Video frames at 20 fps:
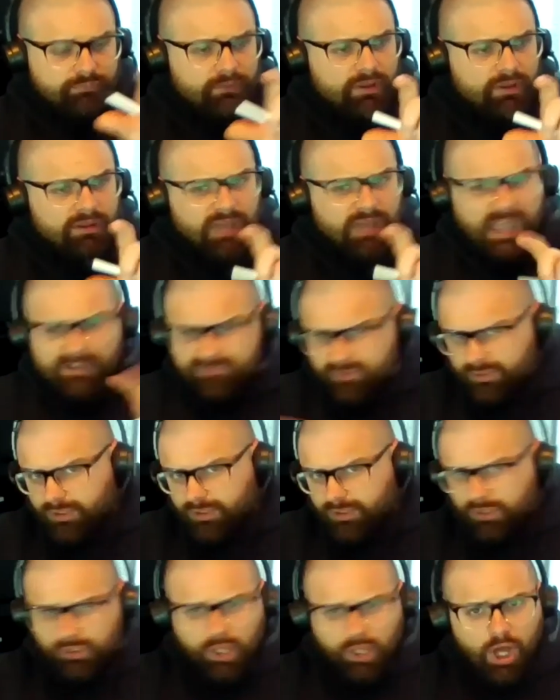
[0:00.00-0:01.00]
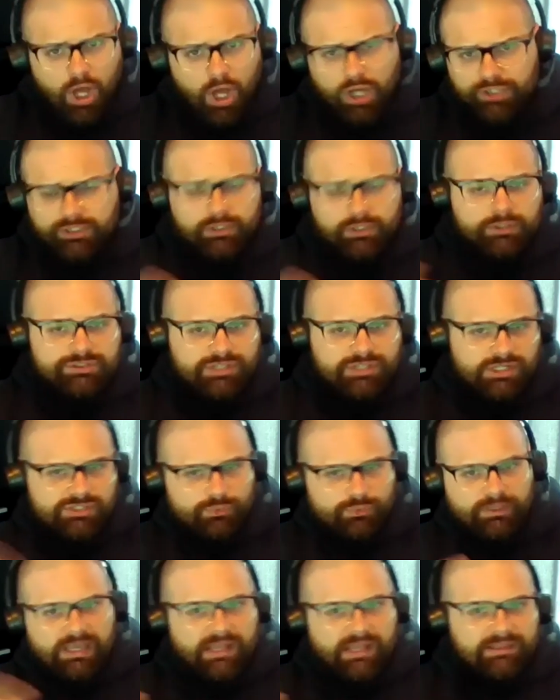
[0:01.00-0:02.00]
after a long negotiation,
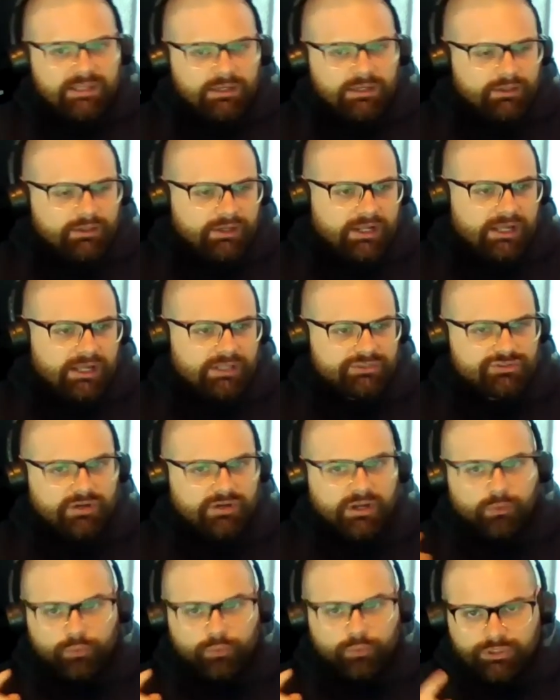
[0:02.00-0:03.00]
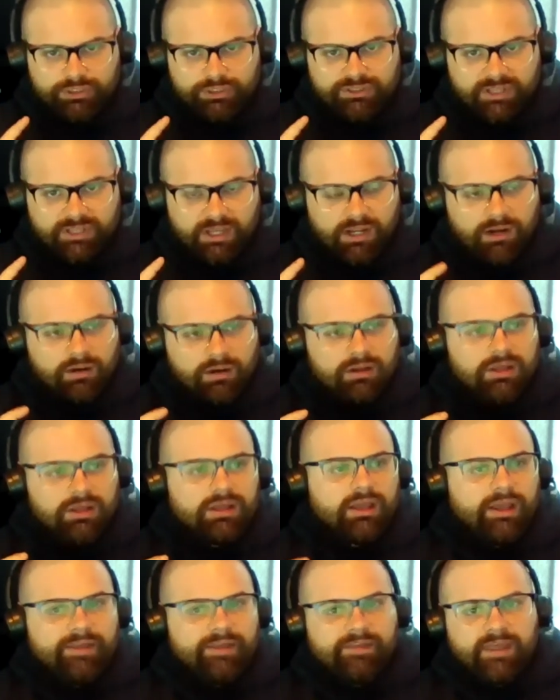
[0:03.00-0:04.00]
we got that under contract. We're good there.
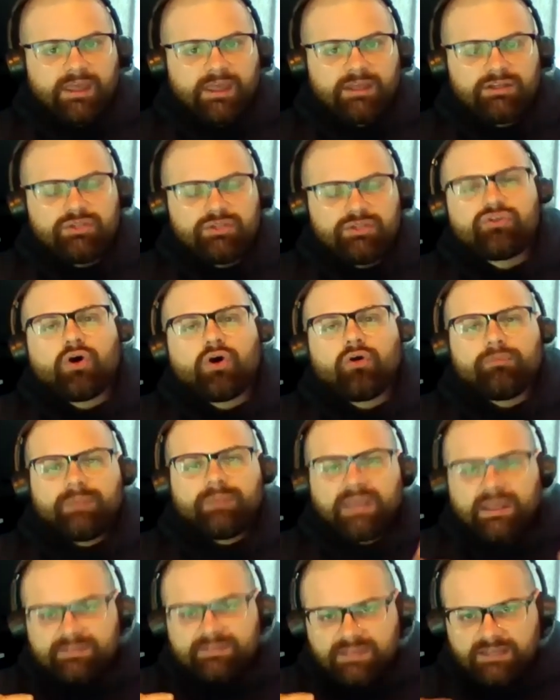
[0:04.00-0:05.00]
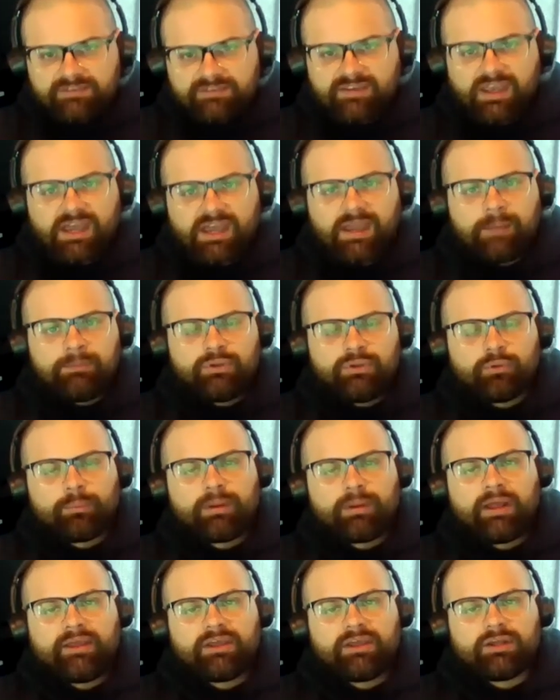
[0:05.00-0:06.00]
And then you told me at that time you're
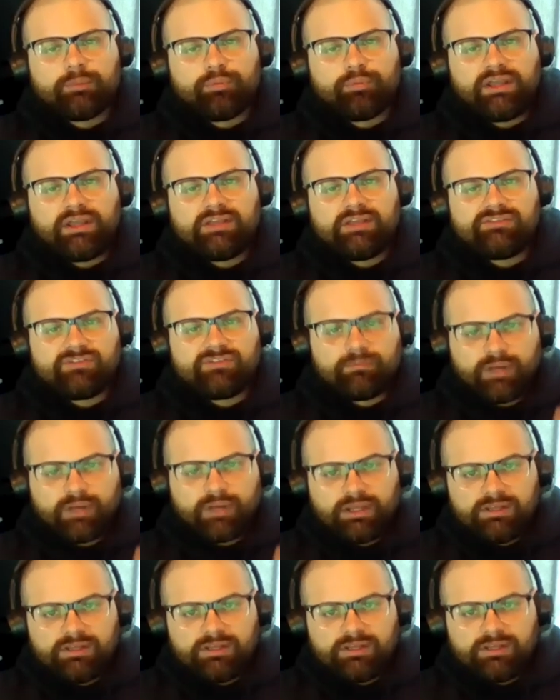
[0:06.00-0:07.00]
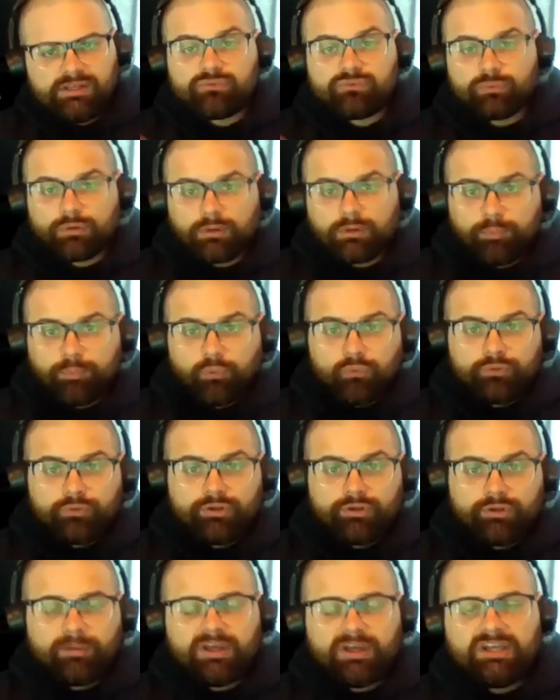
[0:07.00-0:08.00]
probably going to bring in some buddies. You guys were going to pool
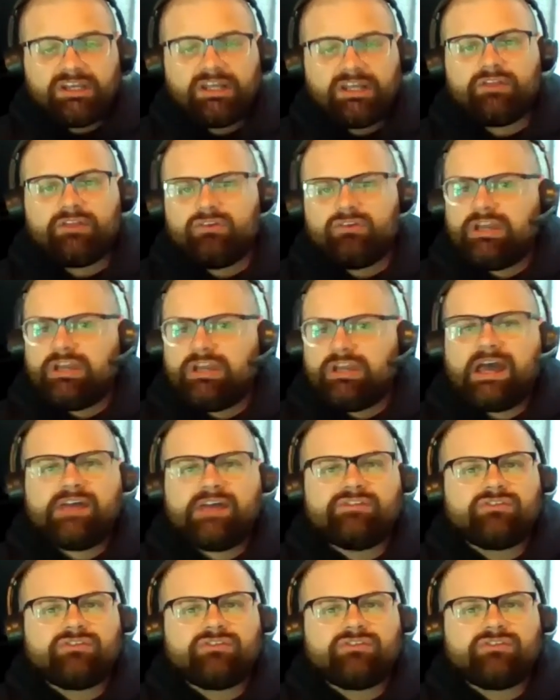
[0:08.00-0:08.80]
your money together. You guys,